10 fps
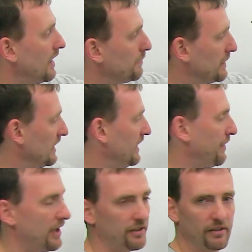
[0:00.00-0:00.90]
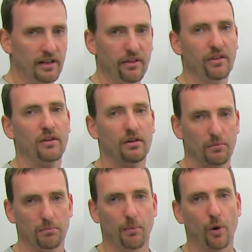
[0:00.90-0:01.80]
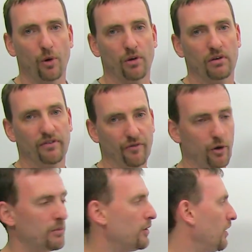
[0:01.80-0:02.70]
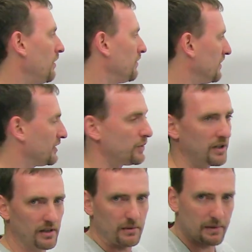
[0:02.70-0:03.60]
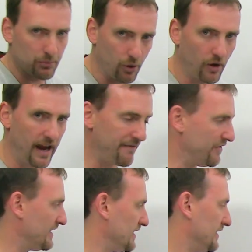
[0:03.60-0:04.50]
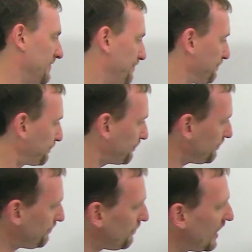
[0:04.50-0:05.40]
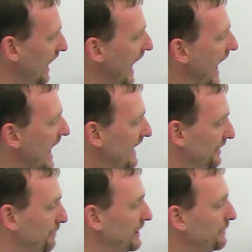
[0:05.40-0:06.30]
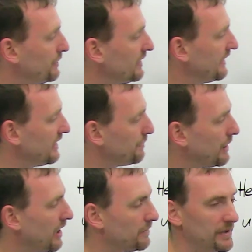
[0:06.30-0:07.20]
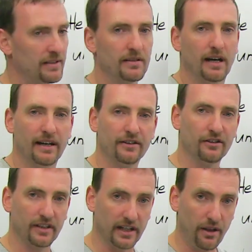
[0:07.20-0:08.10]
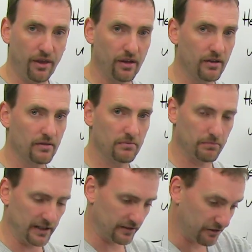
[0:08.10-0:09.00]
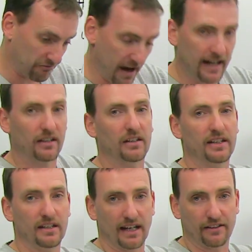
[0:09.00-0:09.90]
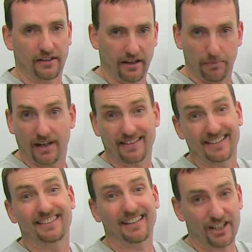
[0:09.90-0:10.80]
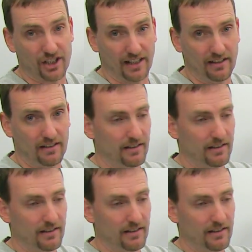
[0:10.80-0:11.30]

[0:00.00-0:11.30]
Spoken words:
Beneath, underneath, more formal. This one a little bit more emphasis. The people in the apartment underneath means directly underneath because it's touching.